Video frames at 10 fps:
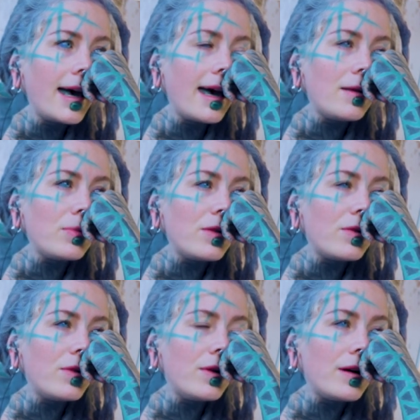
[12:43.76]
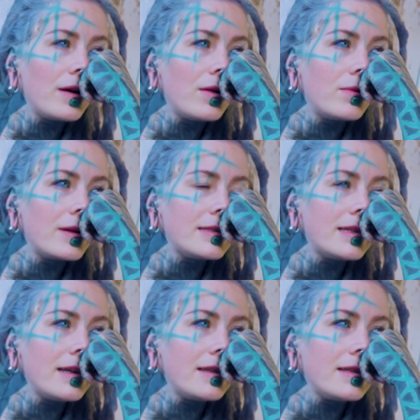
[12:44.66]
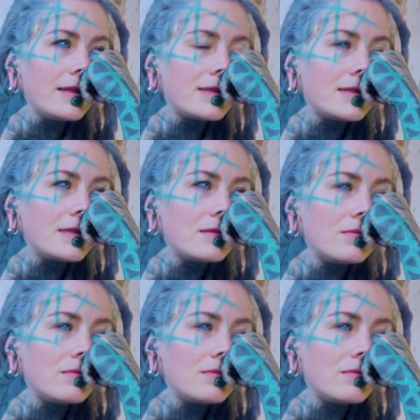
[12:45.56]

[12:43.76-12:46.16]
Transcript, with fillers: And before, I always had this